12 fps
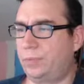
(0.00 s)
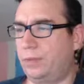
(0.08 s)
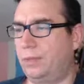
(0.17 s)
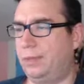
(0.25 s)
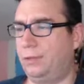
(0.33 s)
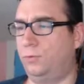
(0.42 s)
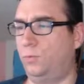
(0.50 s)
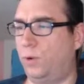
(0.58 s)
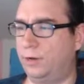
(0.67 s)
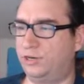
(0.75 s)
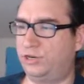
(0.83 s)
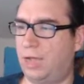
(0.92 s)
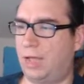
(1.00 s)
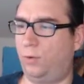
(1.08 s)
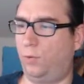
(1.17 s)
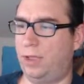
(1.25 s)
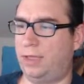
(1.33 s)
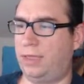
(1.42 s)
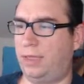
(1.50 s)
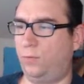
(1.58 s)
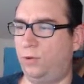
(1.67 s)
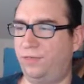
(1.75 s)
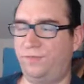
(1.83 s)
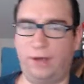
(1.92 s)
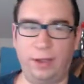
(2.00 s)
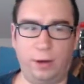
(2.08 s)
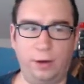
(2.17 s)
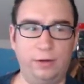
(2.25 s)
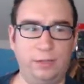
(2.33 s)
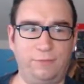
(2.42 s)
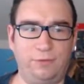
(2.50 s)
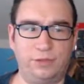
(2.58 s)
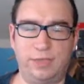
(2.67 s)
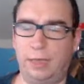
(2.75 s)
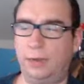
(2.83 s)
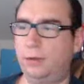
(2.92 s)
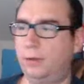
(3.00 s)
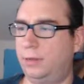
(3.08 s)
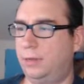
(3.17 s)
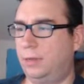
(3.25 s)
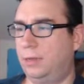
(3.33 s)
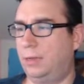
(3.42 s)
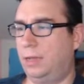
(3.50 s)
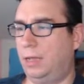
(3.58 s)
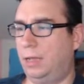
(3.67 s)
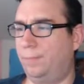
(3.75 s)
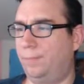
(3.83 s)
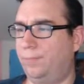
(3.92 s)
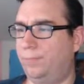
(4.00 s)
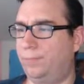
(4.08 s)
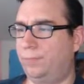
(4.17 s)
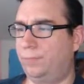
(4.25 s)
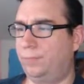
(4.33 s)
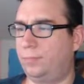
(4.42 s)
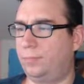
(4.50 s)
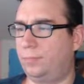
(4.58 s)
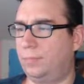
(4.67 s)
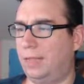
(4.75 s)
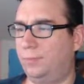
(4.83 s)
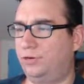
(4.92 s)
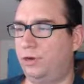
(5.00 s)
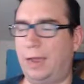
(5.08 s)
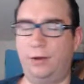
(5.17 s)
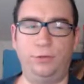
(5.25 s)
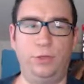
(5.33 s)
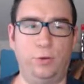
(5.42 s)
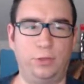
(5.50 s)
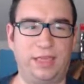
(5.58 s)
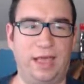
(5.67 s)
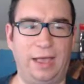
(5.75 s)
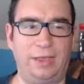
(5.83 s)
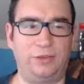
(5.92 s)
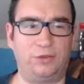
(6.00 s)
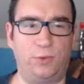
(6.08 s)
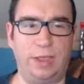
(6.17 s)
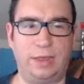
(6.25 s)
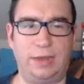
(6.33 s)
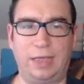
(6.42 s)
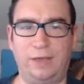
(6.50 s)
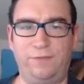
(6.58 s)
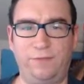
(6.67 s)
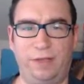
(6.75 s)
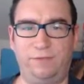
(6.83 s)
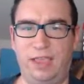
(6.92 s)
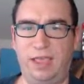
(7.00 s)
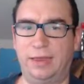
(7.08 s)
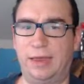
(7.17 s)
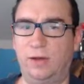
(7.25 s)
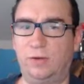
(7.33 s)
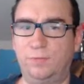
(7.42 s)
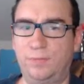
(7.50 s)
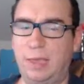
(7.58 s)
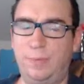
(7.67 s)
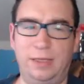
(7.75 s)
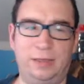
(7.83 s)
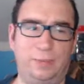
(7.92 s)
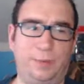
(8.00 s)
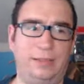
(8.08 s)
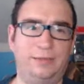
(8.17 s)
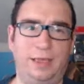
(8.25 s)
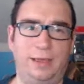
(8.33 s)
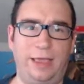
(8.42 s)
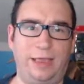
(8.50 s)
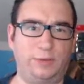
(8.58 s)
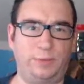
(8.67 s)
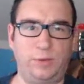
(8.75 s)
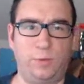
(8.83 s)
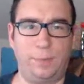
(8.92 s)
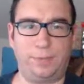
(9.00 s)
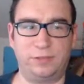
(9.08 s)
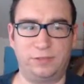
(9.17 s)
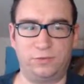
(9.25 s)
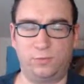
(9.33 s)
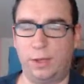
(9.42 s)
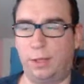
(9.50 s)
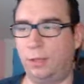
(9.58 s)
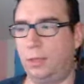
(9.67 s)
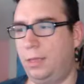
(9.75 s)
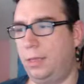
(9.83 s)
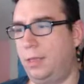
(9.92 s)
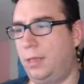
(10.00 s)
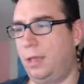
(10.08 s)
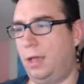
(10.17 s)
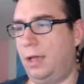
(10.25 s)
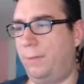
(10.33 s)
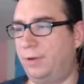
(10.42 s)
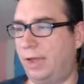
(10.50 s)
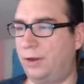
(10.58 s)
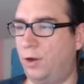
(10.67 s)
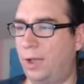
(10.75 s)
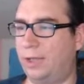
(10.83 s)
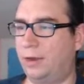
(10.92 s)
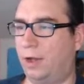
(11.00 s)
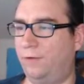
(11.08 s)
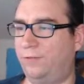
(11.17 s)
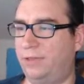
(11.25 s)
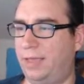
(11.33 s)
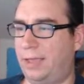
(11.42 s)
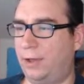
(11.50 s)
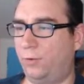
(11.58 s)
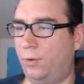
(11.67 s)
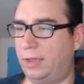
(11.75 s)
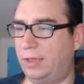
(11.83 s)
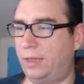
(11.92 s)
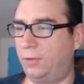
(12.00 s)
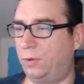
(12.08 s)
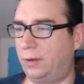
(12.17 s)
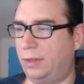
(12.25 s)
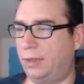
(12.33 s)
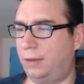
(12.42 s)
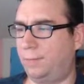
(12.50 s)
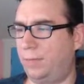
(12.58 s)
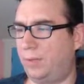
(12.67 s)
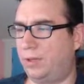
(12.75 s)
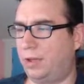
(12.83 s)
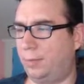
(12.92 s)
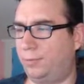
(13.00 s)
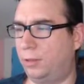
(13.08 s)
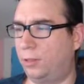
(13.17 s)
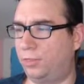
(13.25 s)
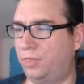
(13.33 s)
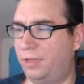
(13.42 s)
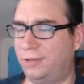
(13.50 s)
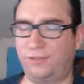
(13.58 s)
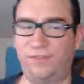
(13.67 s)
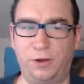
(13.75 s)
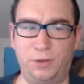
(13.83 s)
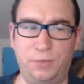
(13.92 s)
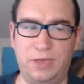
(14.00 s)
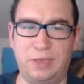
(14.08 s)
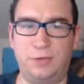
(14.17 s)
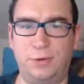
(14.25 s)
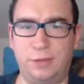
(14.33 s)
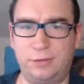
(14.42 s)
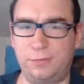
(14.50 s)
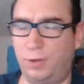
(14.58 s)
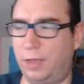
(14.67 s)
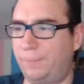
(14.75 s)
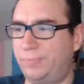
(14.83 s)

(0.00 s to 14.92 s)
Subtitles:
He'll one shot White King with fire at level 10. I'm sure. I don't know what the highest awakening I've taken out. Maybe it depends on HP weapons as well. But I know I can often take out a White King one hit, maybe a couple other things, very weak units, but